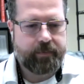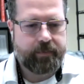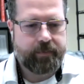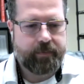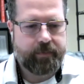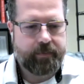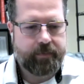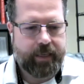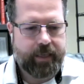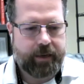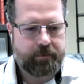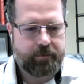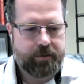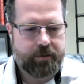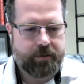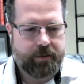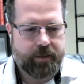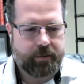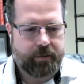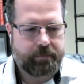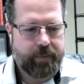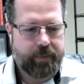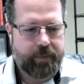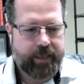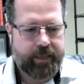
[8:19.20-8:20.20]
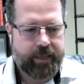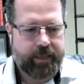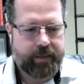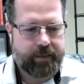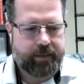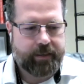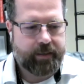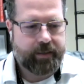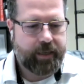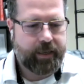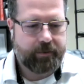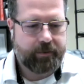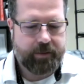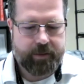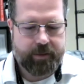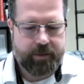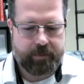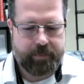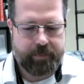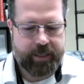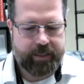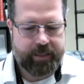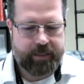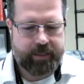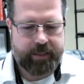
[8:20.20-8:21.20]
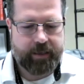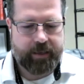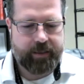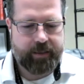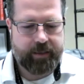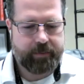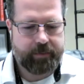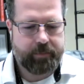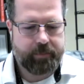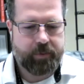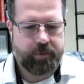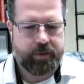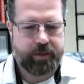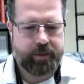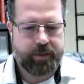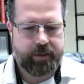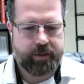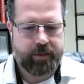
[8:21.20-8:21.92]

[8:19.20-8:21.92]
that was the big selling point.